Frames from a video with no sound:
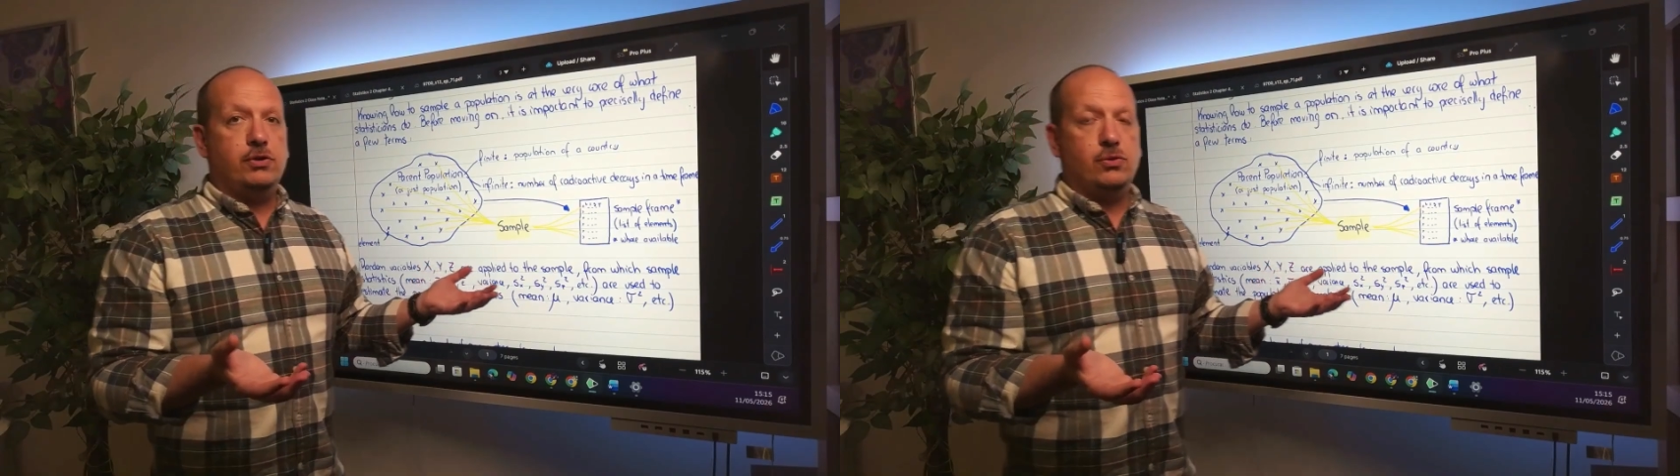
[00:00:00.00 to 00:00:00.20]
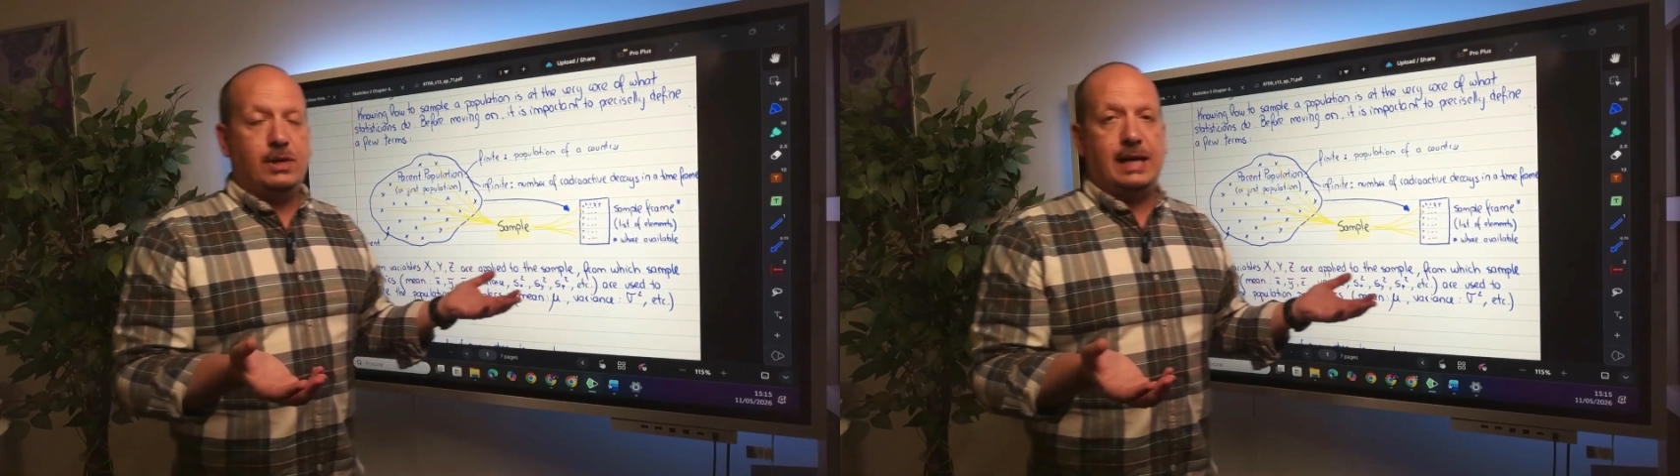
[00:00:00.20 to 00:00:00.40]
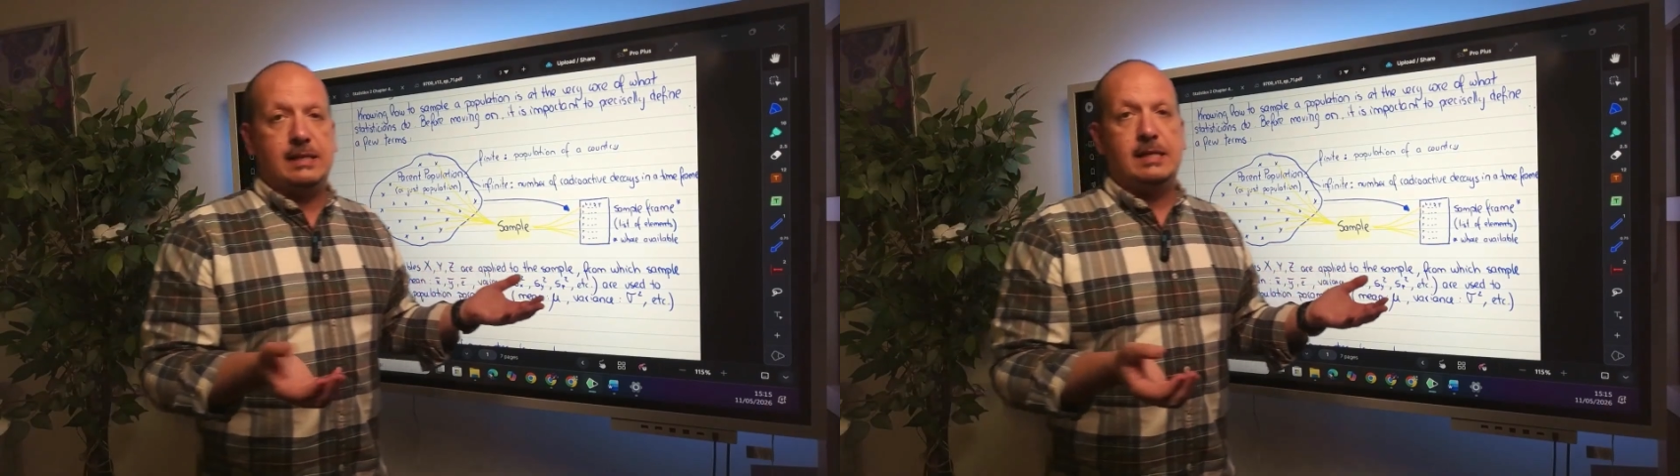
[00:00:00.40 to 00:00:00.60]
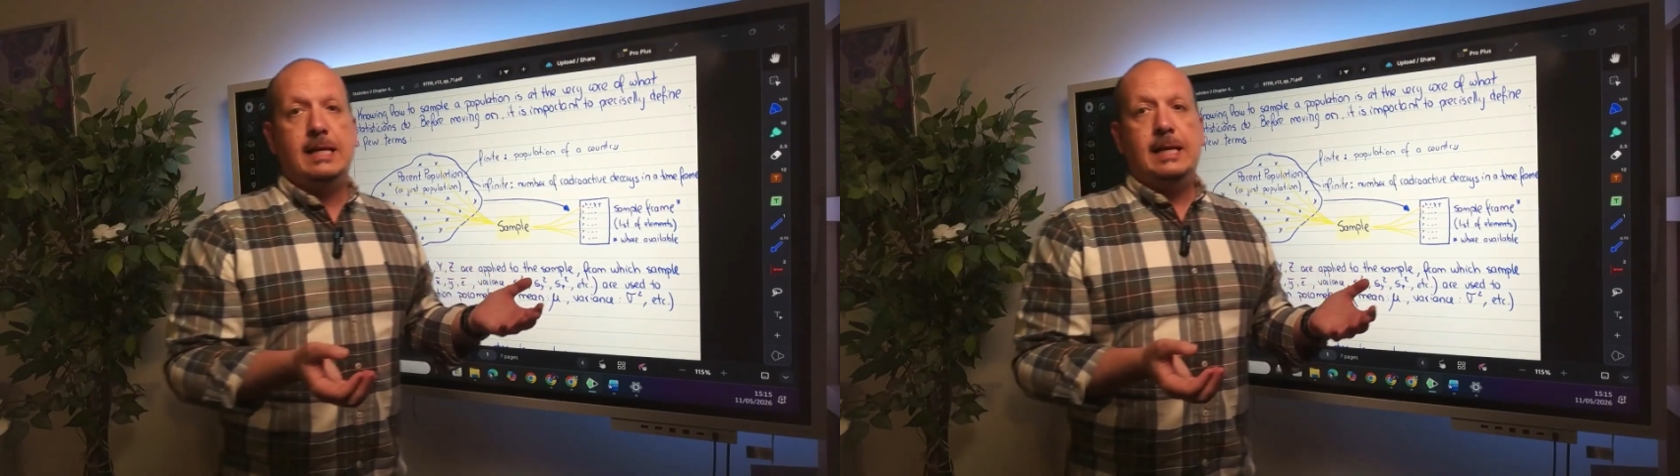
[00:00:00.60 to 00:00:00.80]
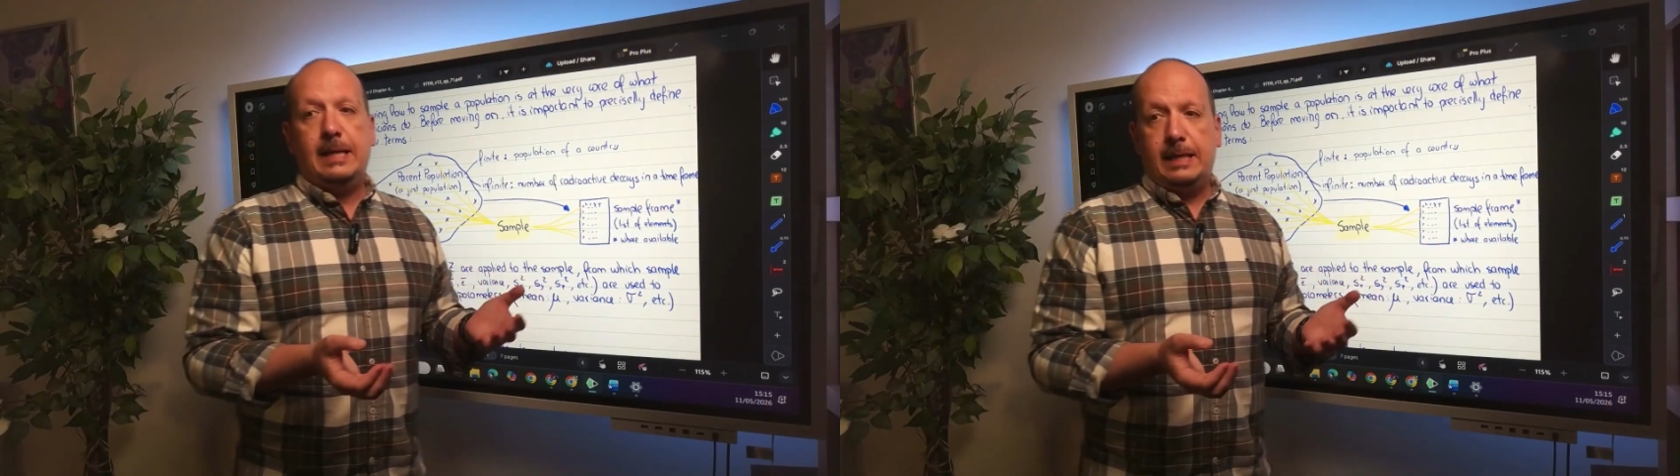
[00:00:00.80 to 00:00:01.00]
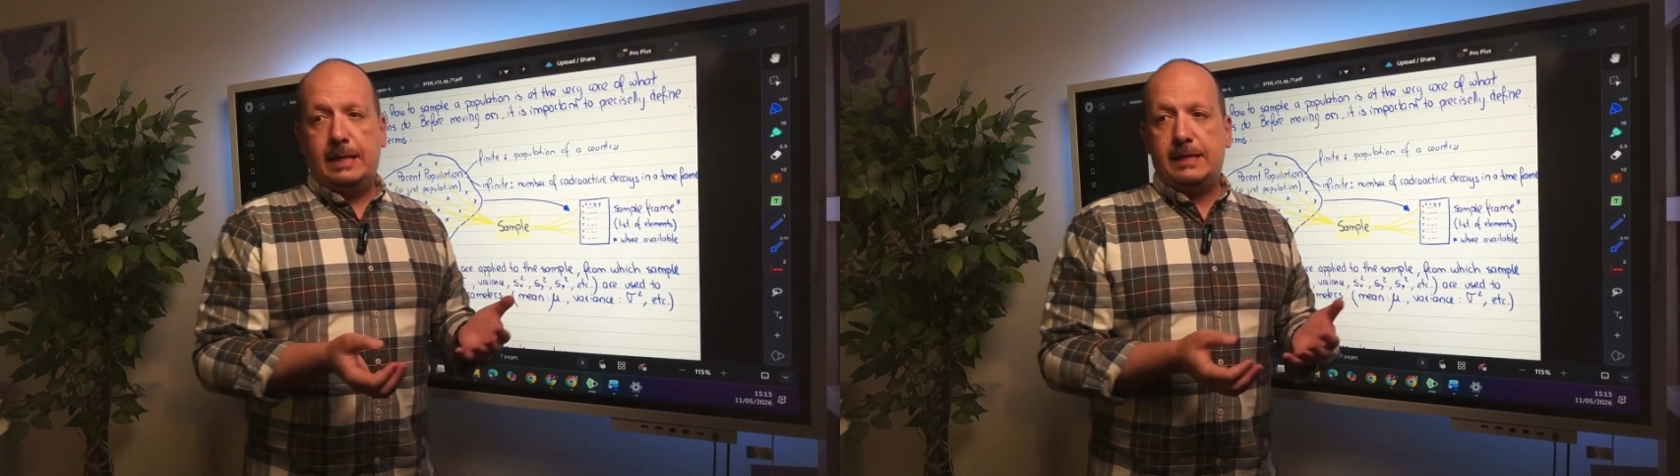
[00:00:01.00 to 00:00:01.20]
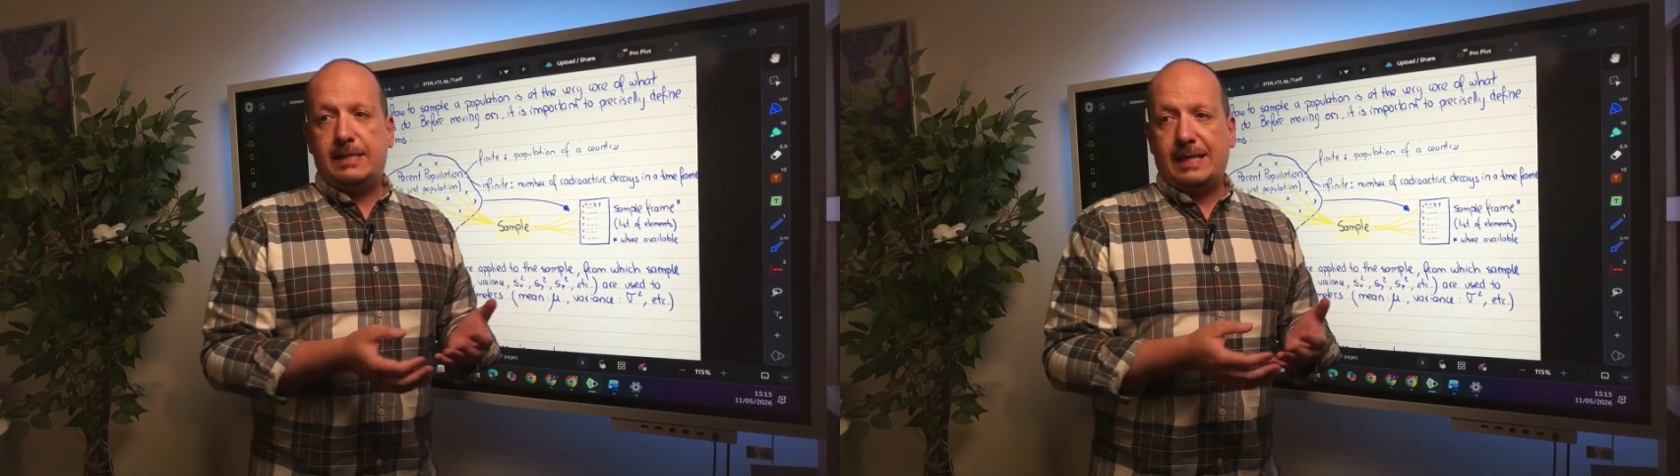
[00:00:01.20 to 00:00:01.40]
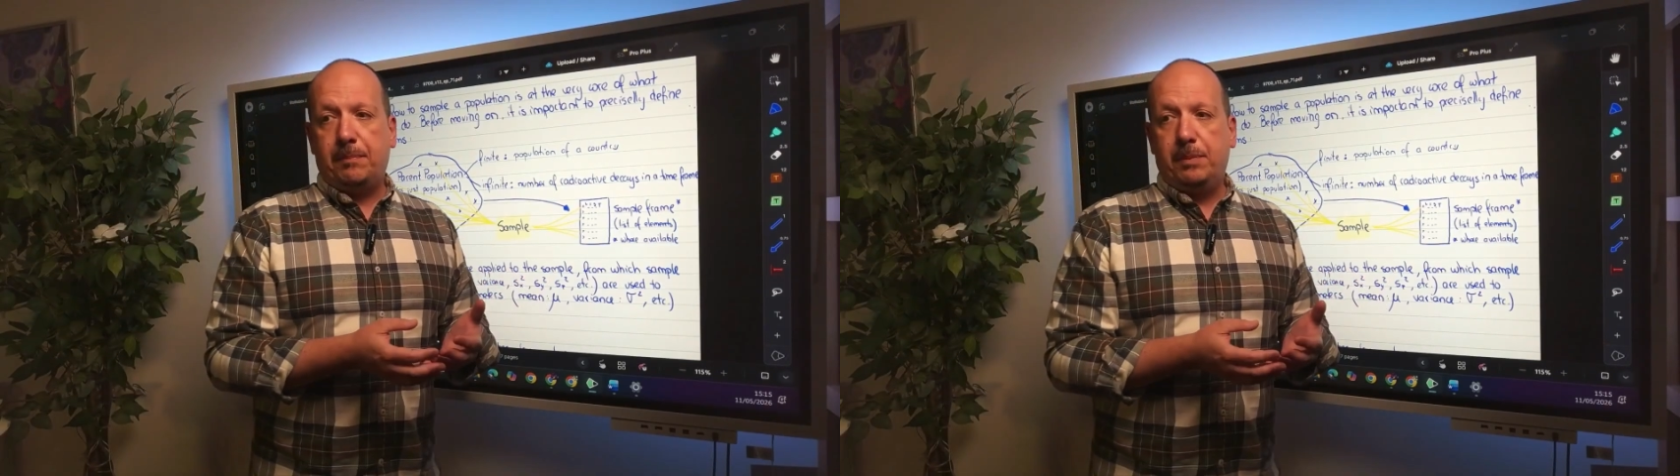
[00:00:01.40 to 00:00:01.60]
to get a
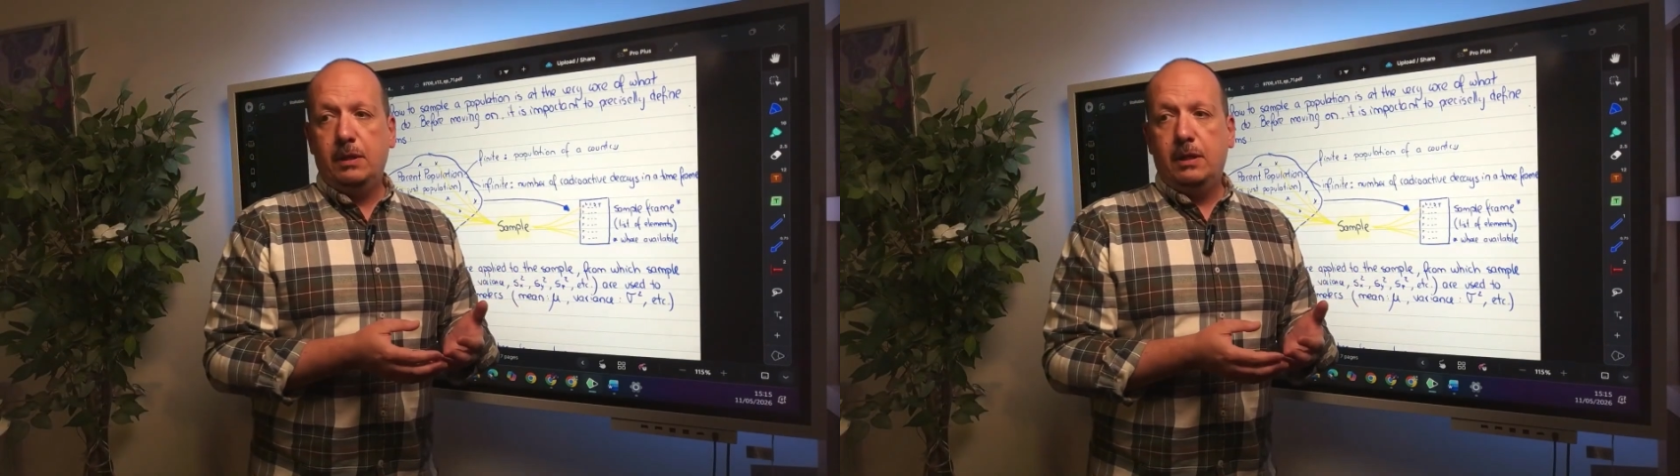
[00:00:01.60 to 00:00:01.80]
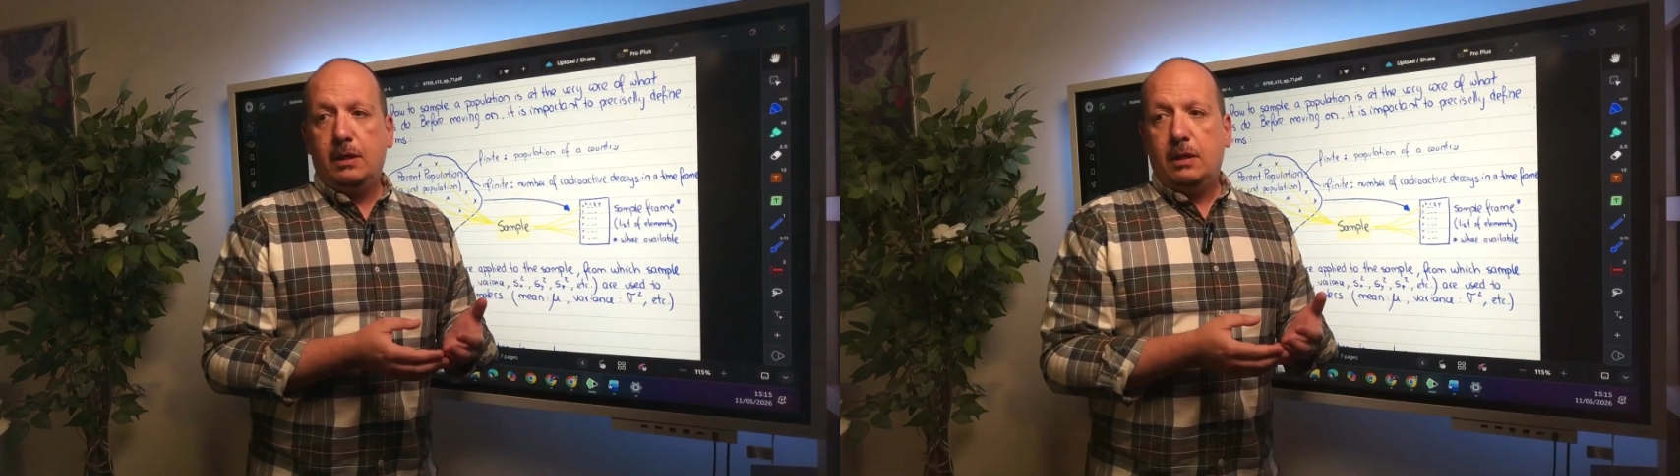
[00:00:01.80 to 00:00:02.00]
sample.